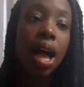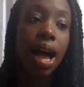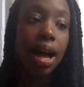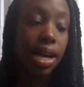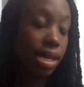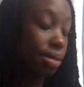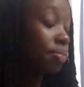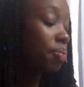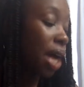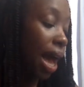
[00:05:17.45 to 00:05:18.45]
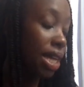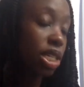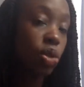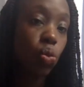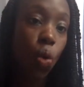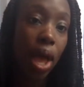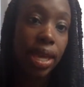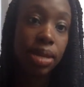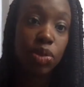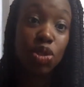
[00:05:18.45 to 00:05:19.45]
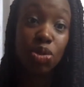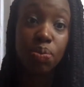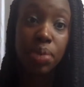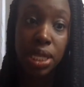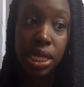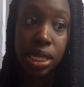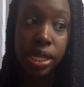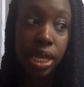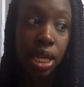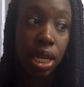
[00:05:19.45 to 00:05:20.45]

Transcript: But I just want him to be